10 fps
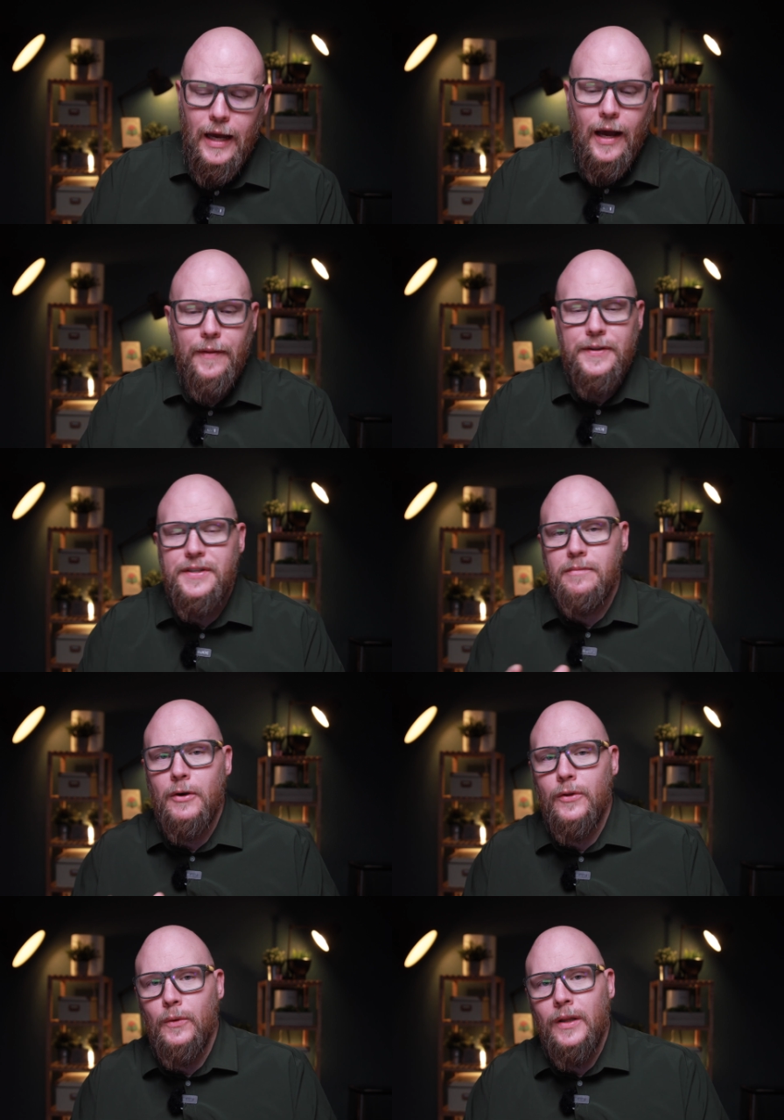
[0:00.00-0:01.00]
Uh, this is a
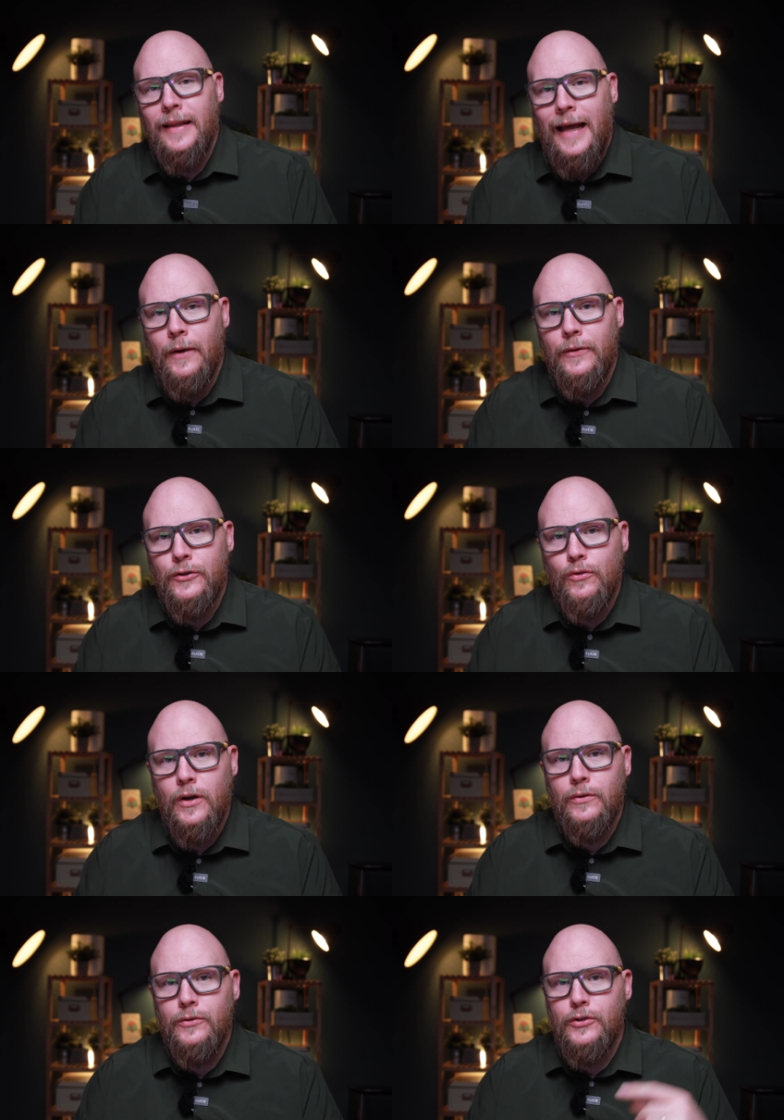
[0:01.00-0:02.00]
mode that will allow the
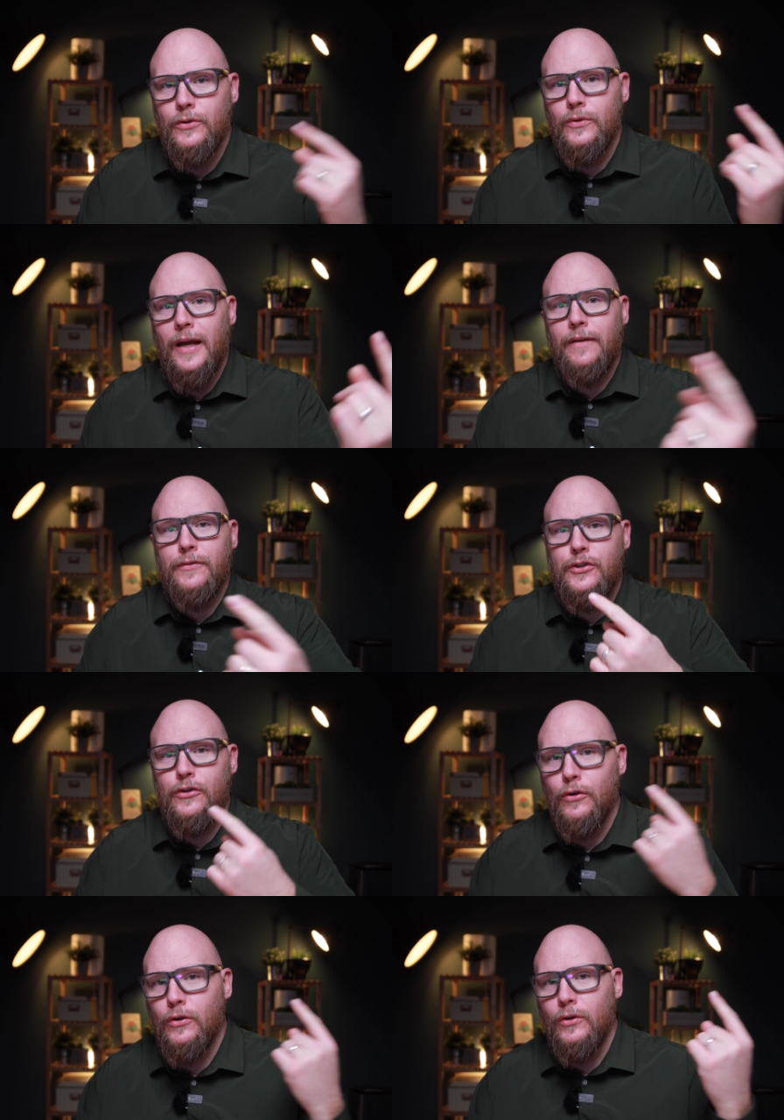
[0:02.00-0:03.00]
drone to kind of
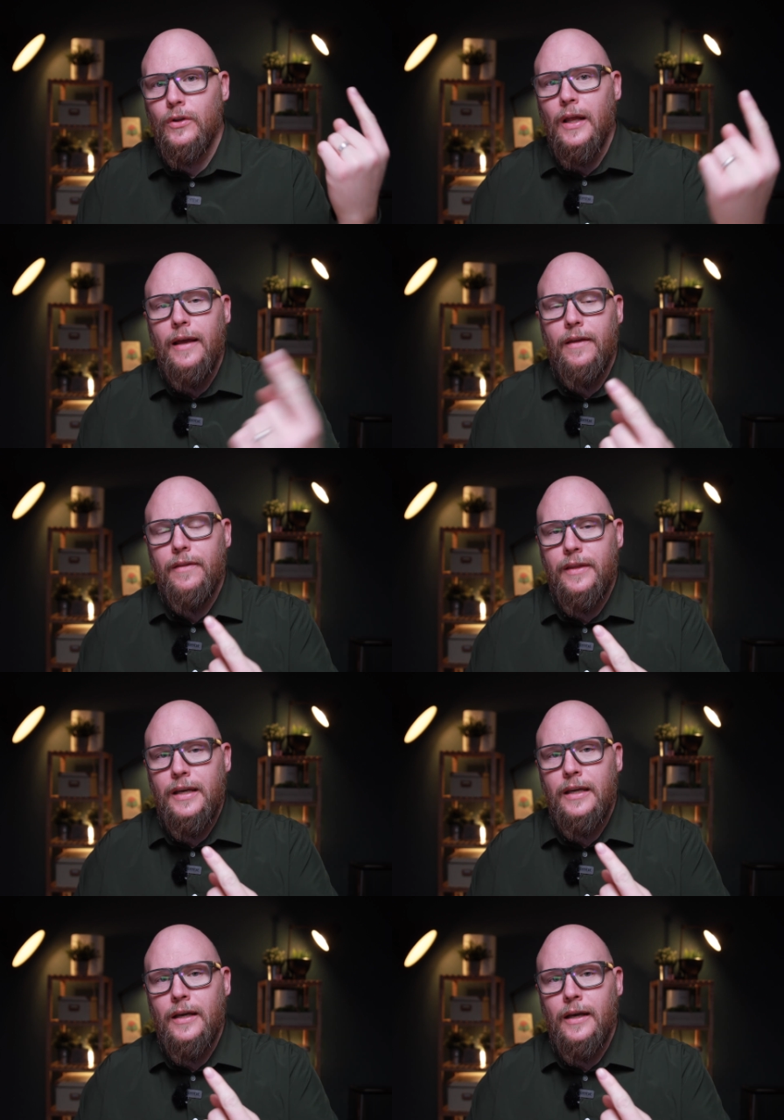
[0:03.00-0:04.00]
circle
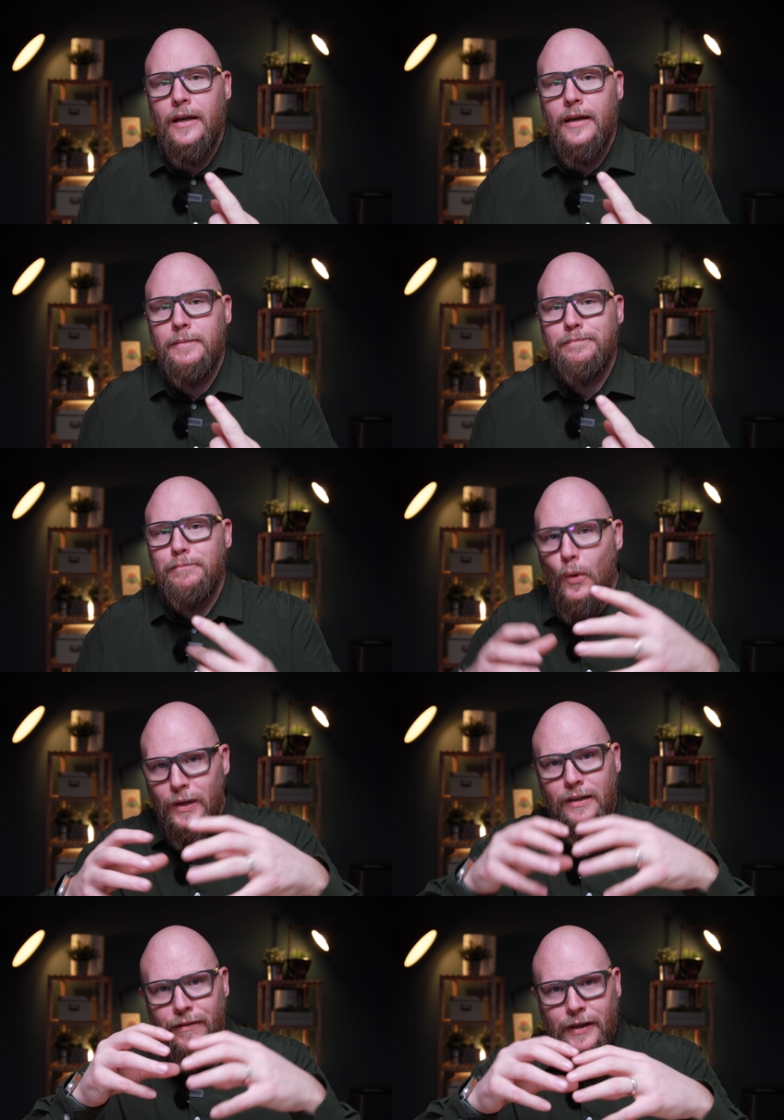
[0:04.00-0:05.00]
the uh,
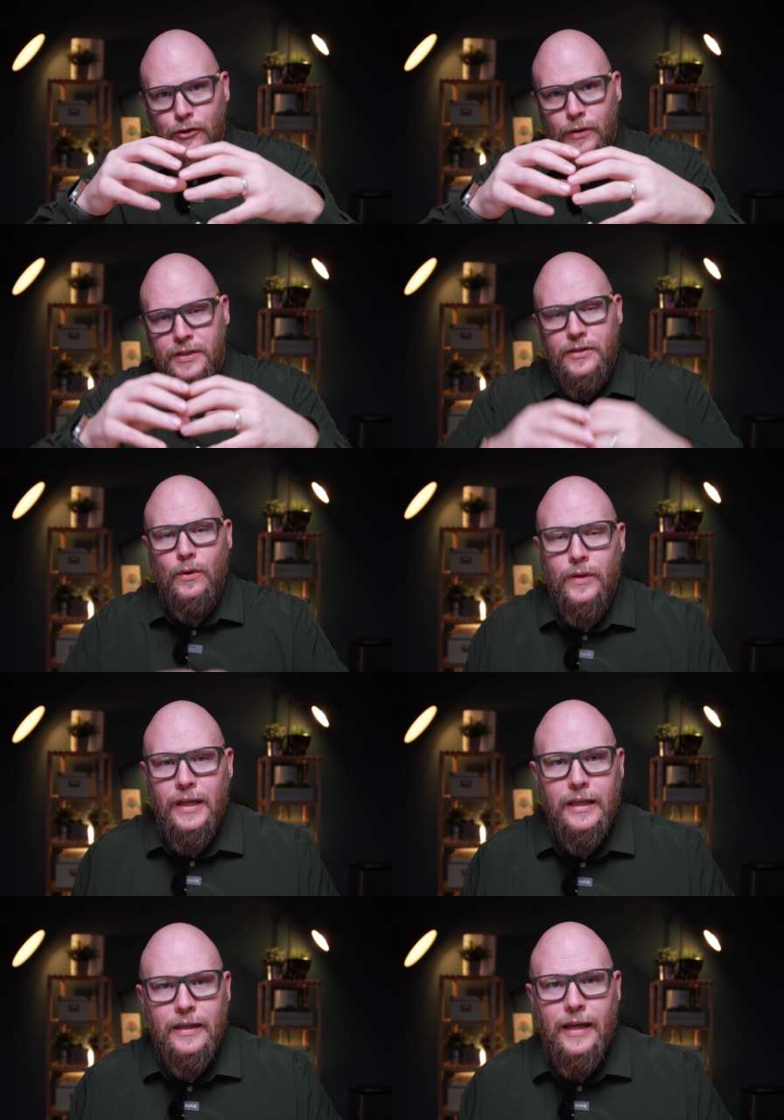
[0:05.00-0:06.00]
point of interest or the
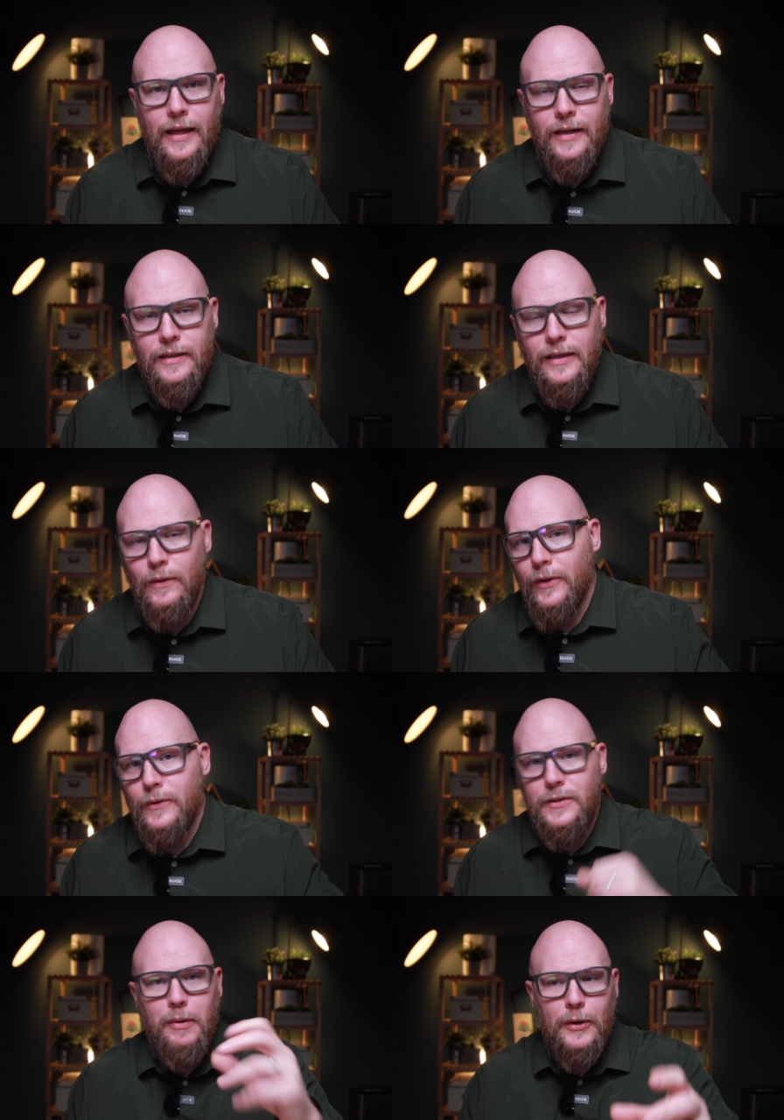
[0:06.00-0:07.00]
indicated, uh, whether
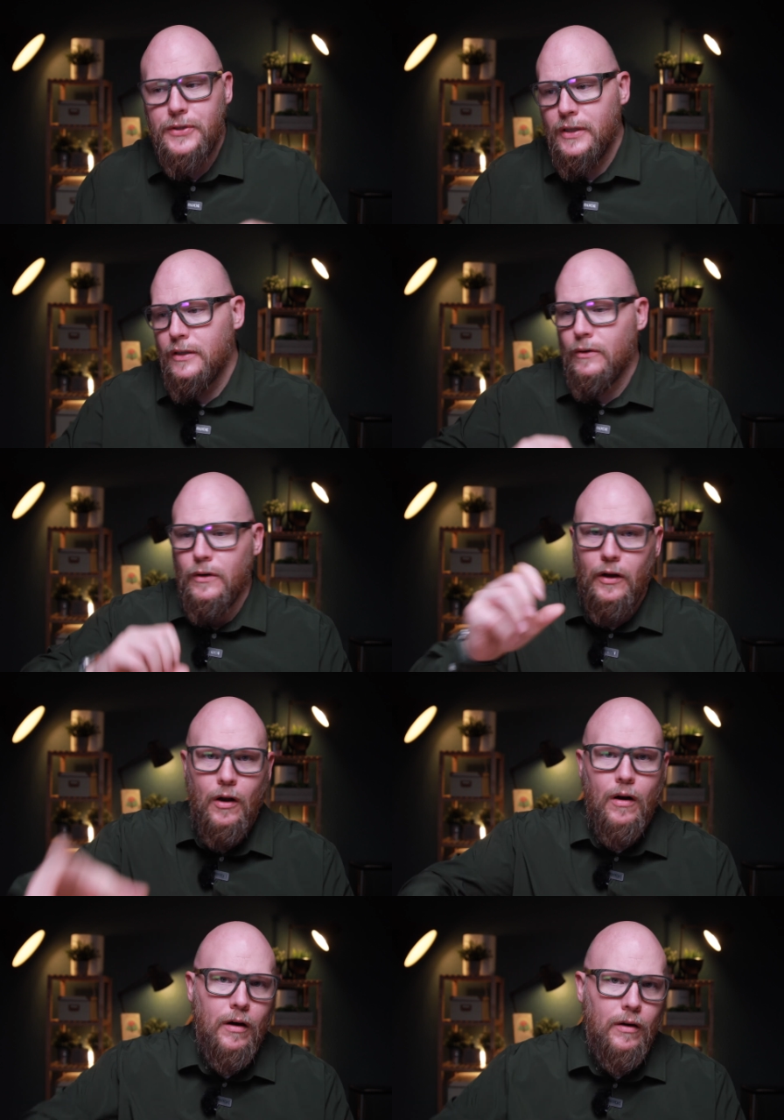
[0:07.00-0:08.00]
it's a person or a
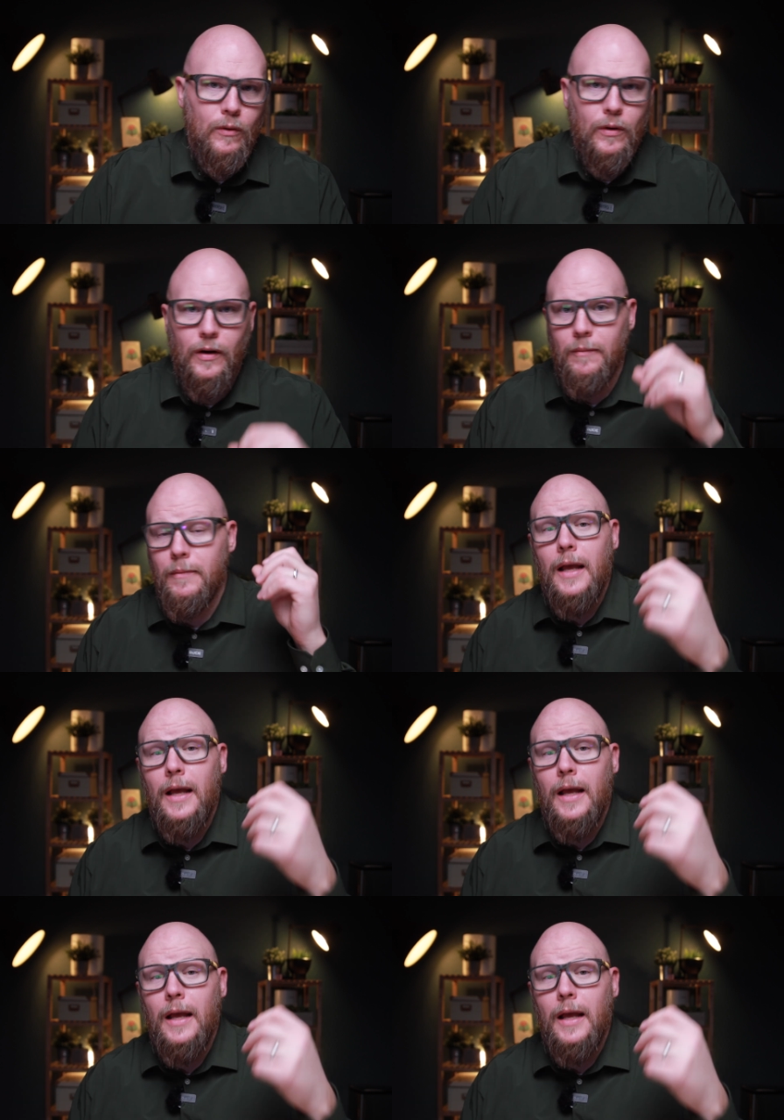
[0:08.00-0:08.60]
car or a